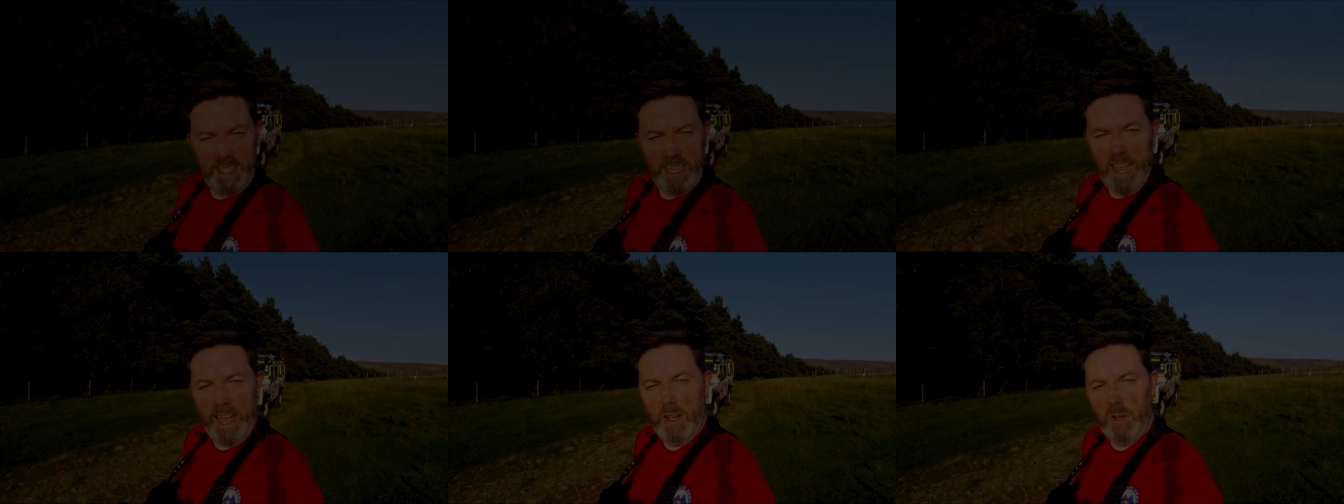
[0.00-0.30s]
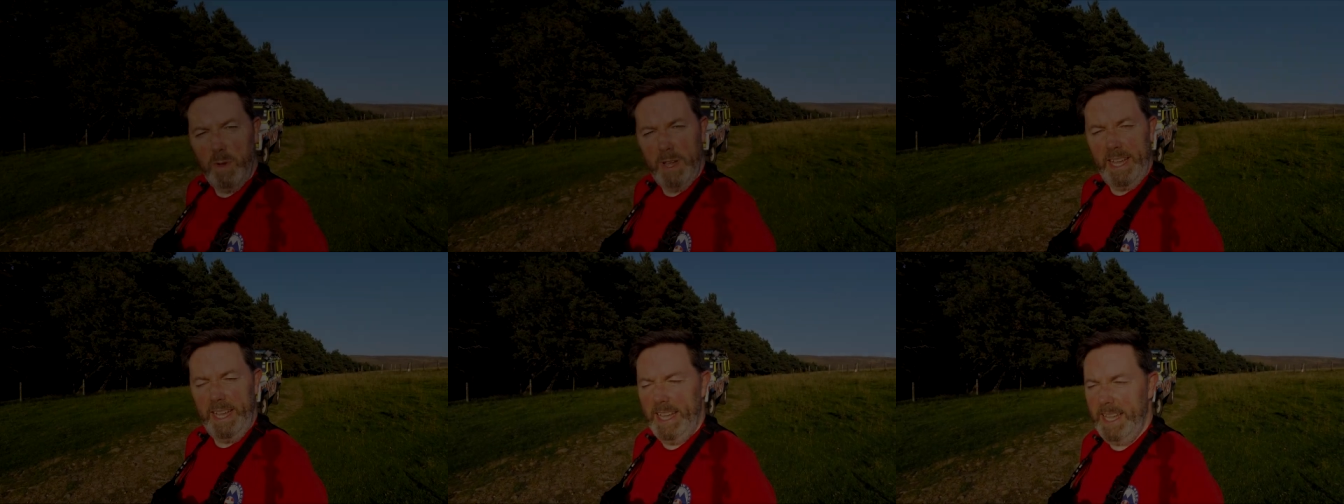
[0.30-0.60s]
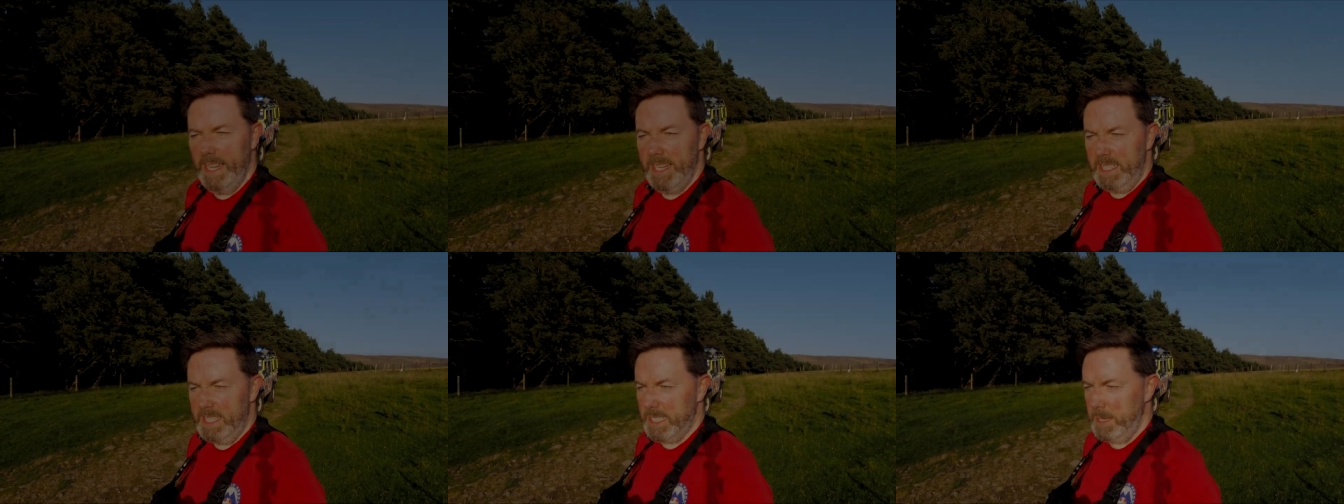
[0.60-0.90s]
So
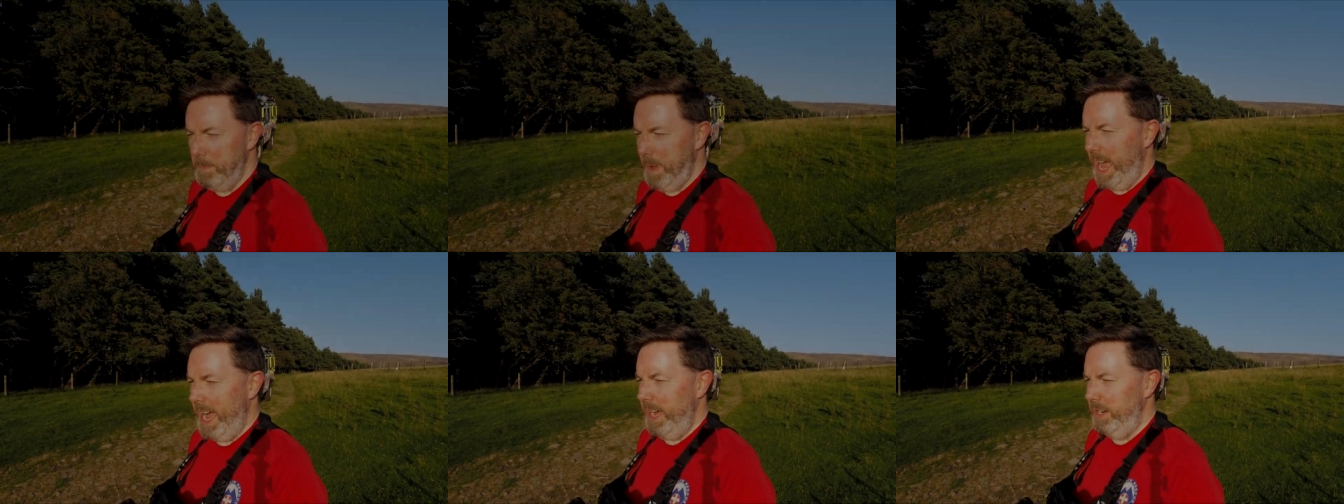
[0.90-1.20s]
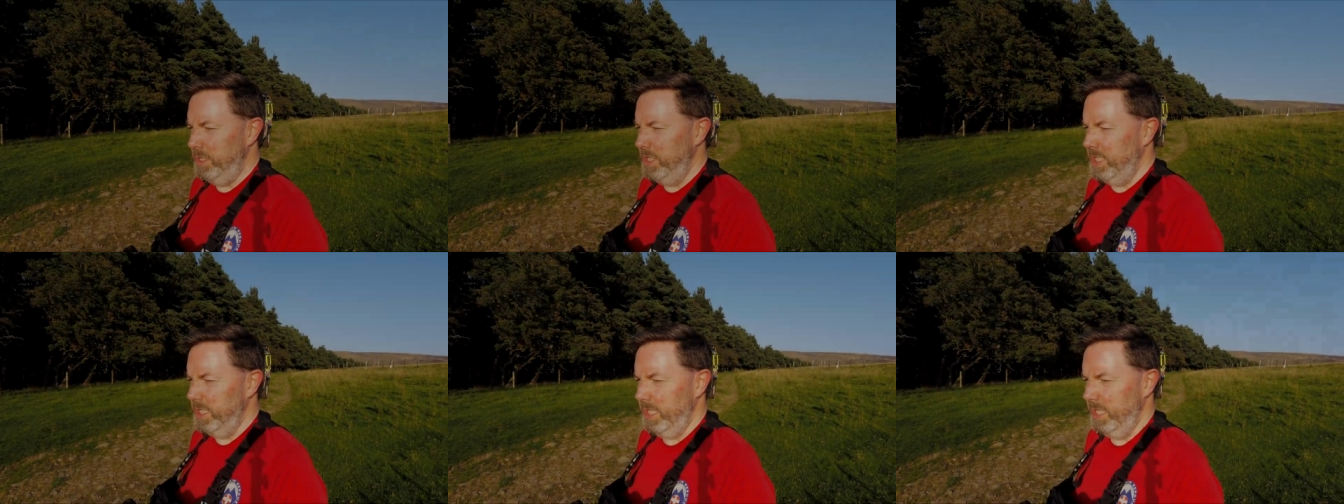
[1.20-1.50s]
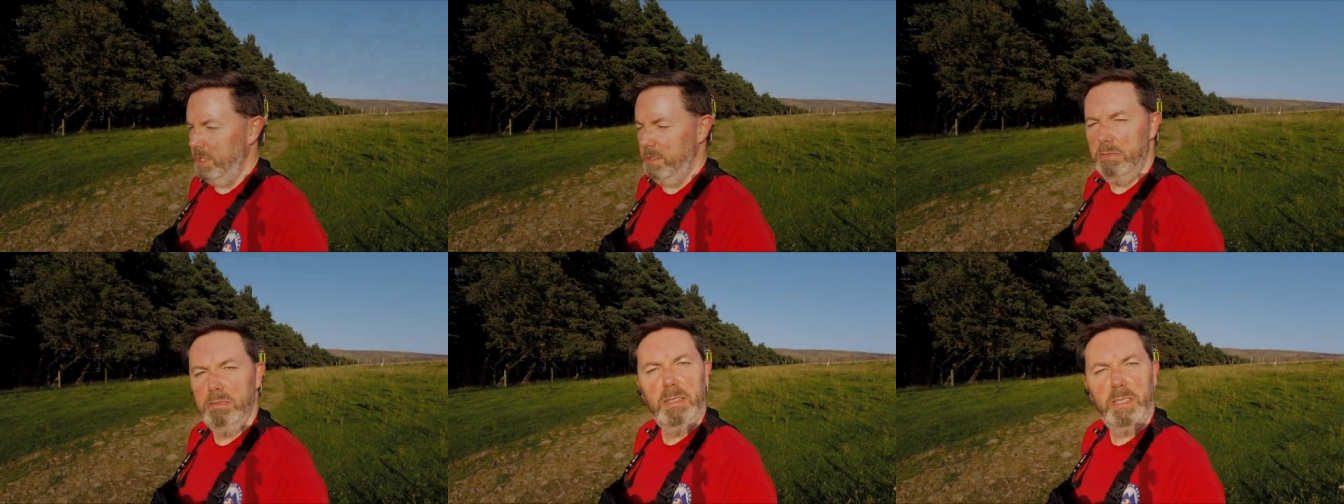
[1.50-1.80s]
it's about
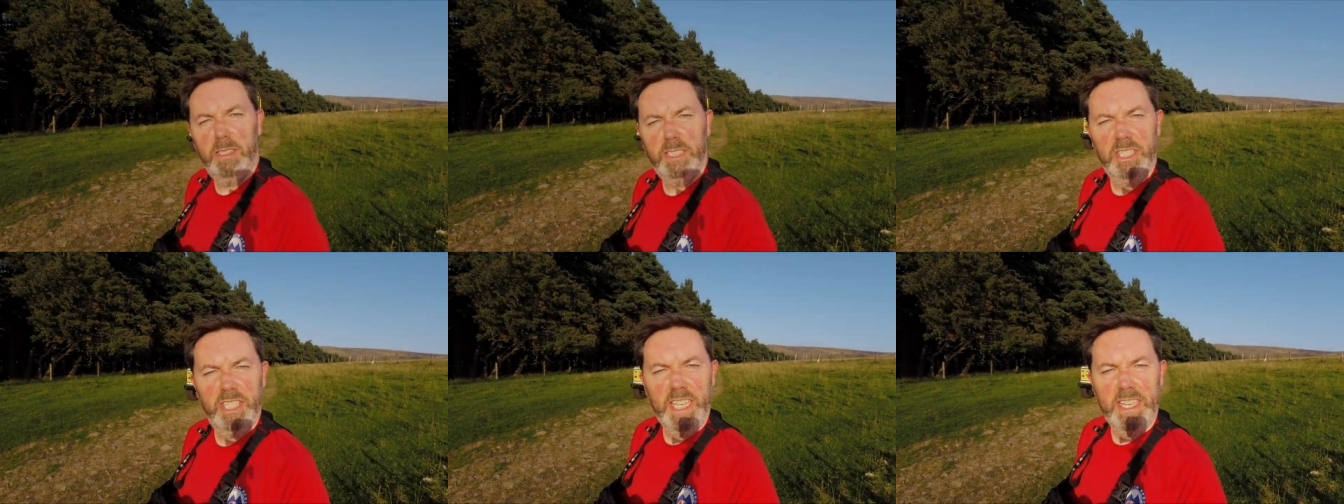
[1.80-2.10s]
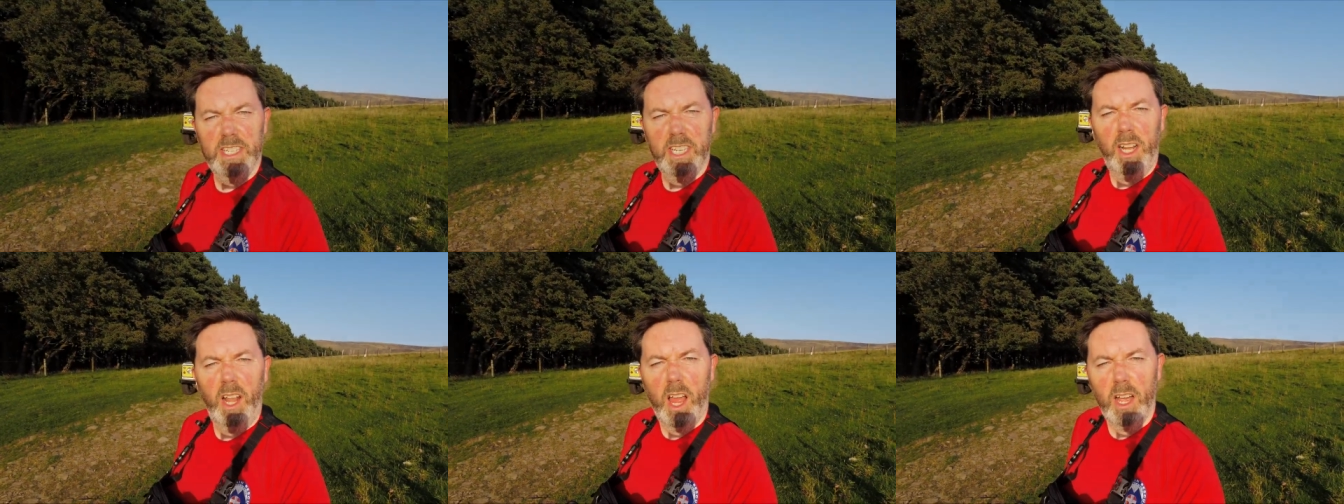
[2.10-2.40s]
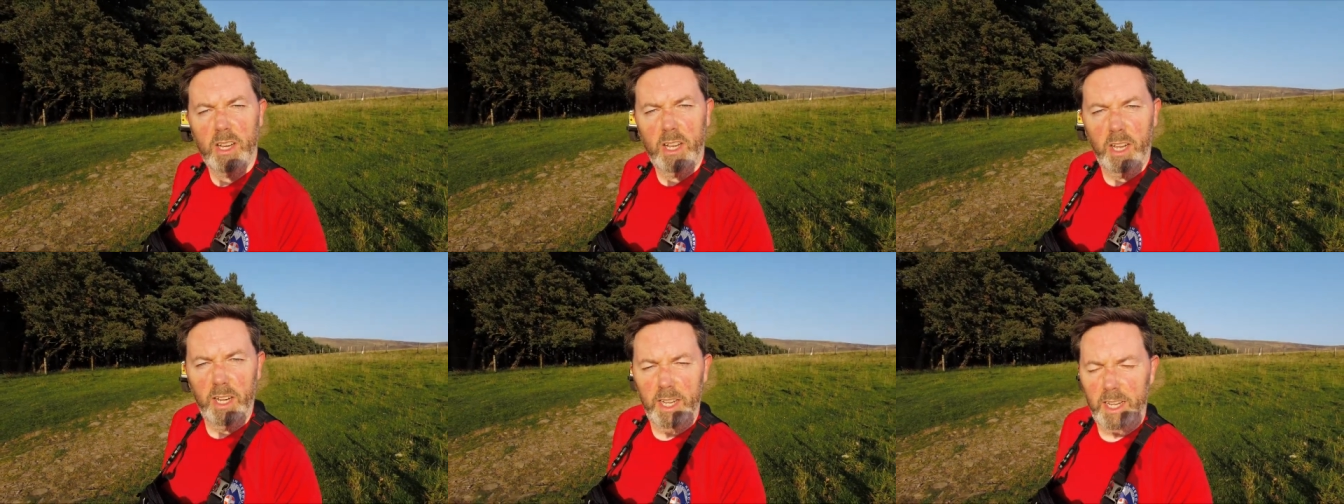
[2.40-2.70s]
six
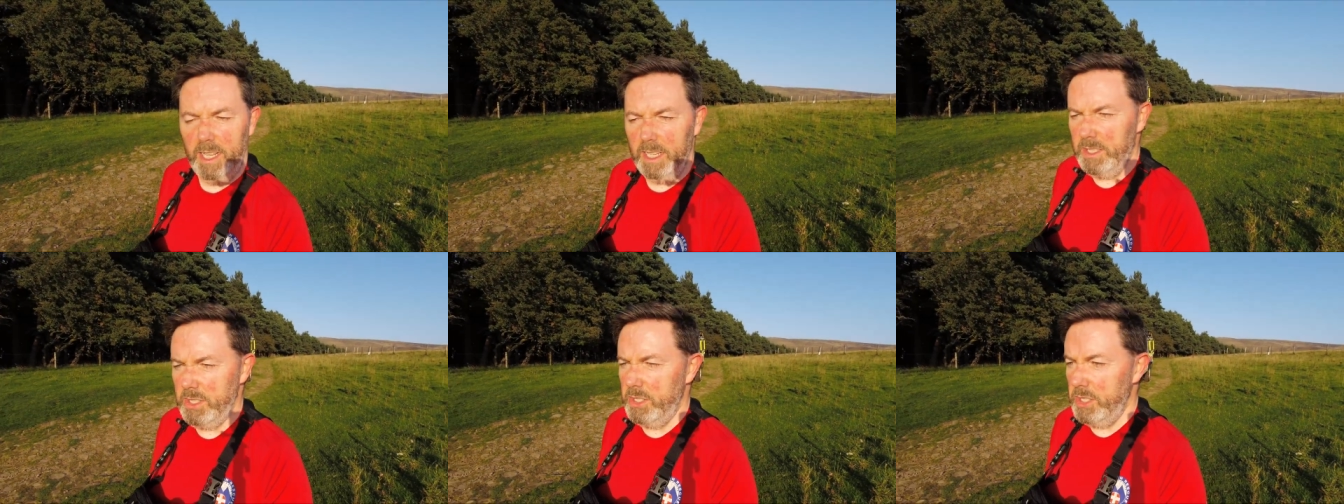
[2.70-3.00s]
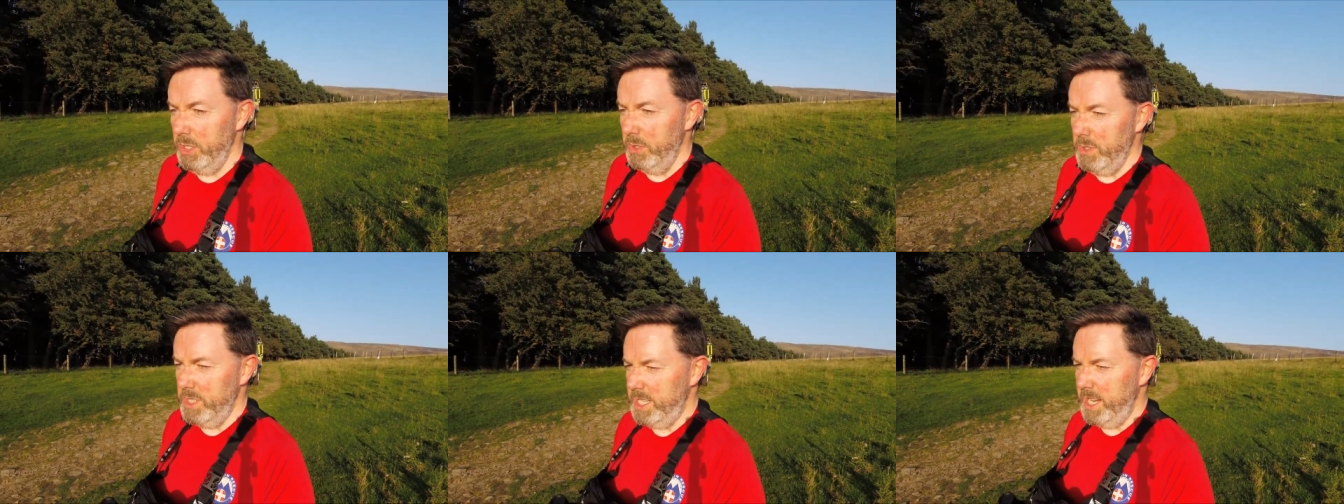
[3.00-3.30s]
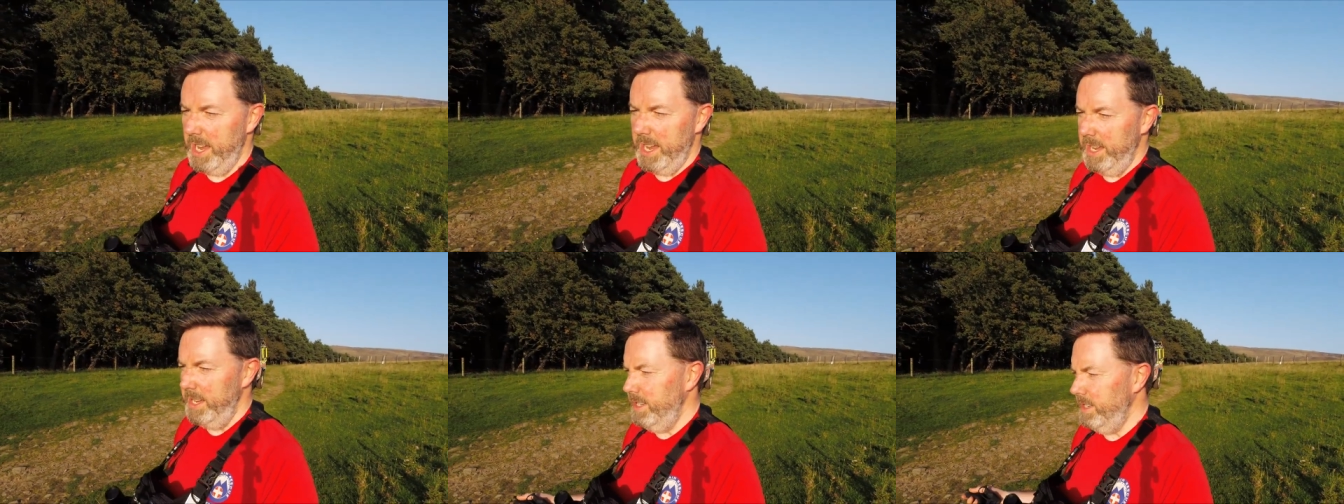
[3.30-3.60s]
o'clock on a
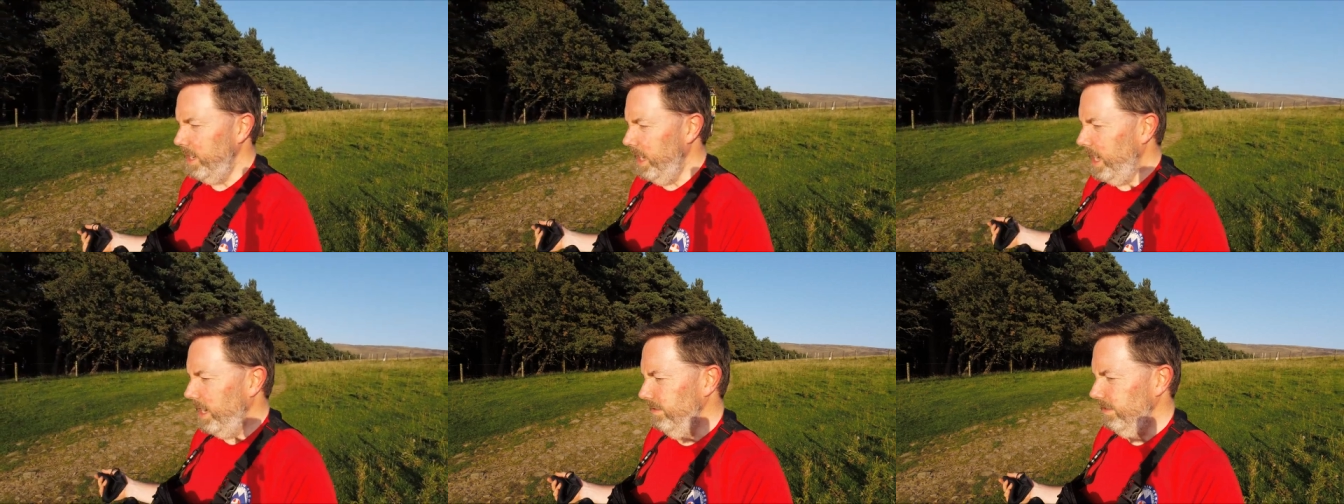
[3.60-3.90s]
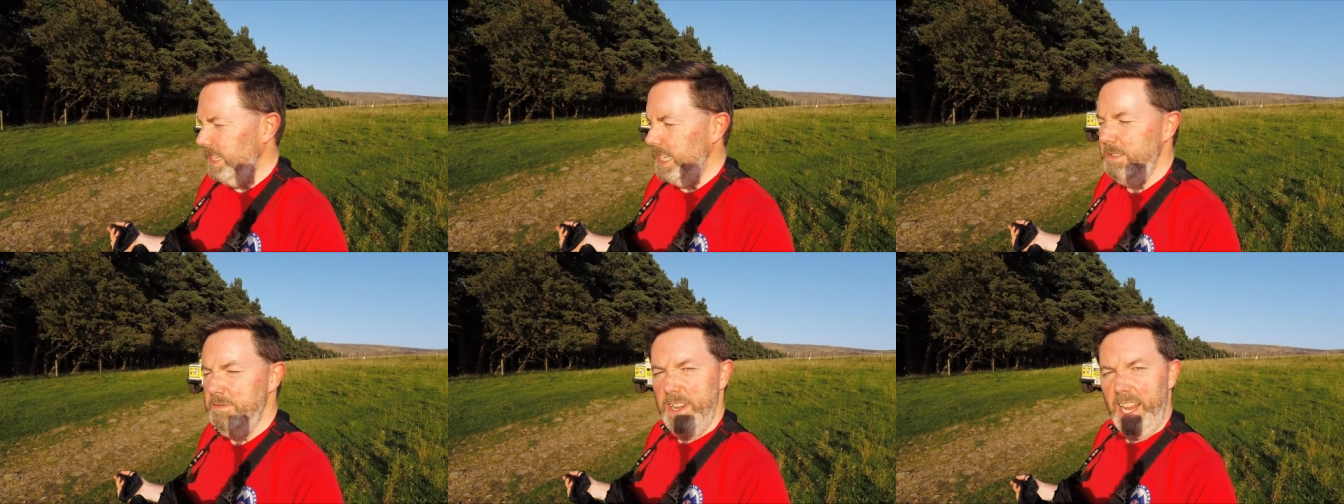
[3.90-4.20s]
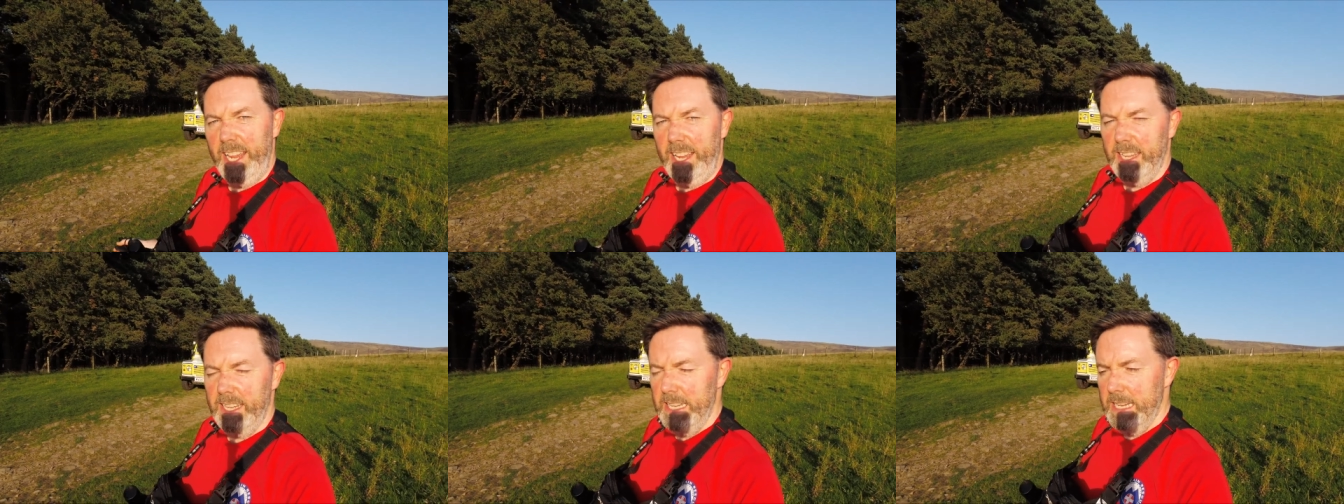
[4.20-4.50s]
Tuesday
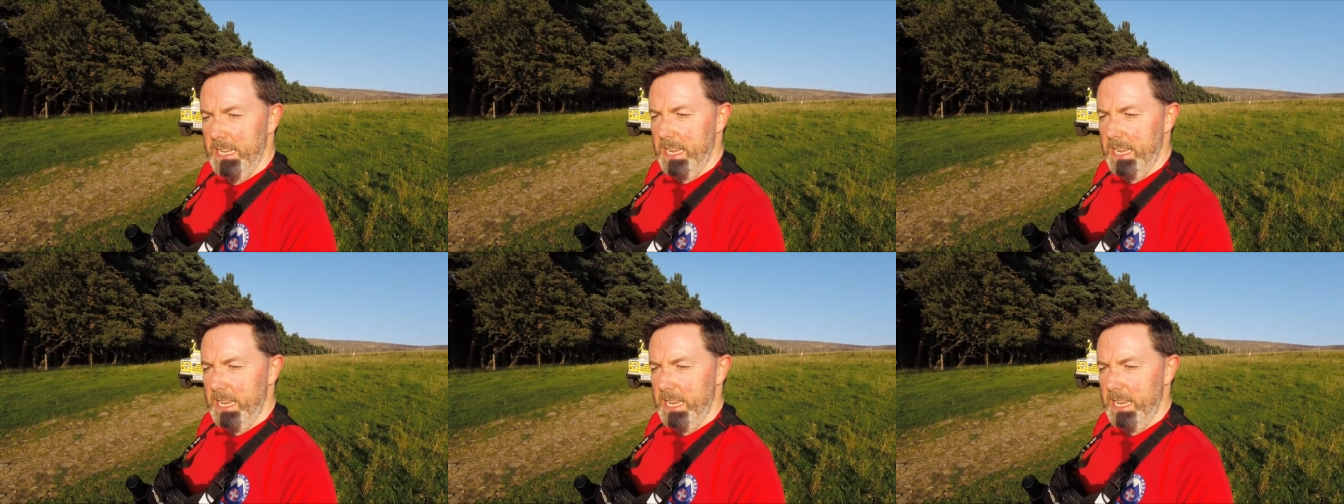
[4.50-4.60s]
evening.